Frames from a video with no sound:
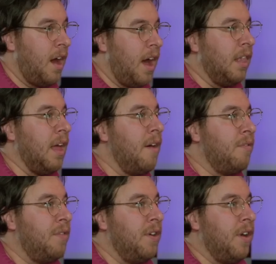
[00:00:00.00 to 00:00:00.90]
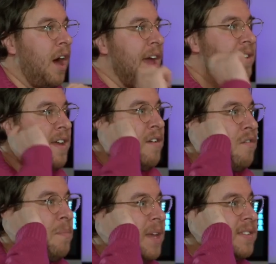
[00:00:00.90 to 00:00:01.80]
I love the idea
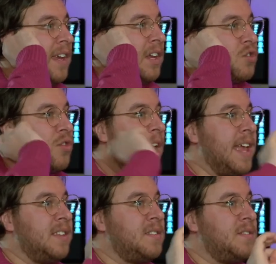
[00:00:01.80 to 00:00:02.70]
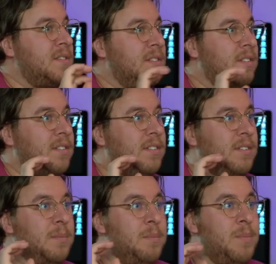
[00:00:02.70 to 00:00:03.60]
of mixing trance
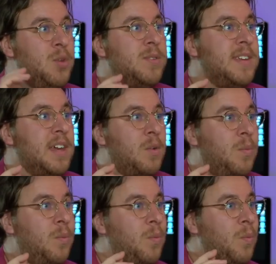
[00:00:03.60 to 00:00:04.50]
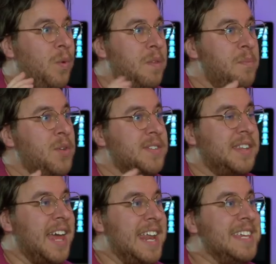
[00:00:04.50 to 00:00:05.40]
music with
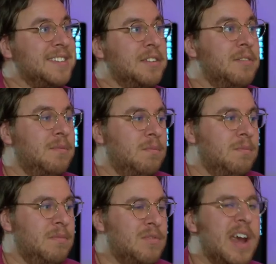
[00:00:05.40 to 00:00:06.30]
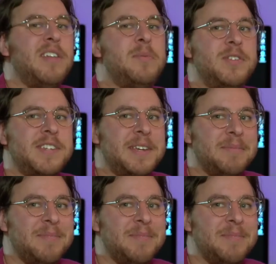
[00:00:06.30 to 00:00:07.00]
music that isn't trance music.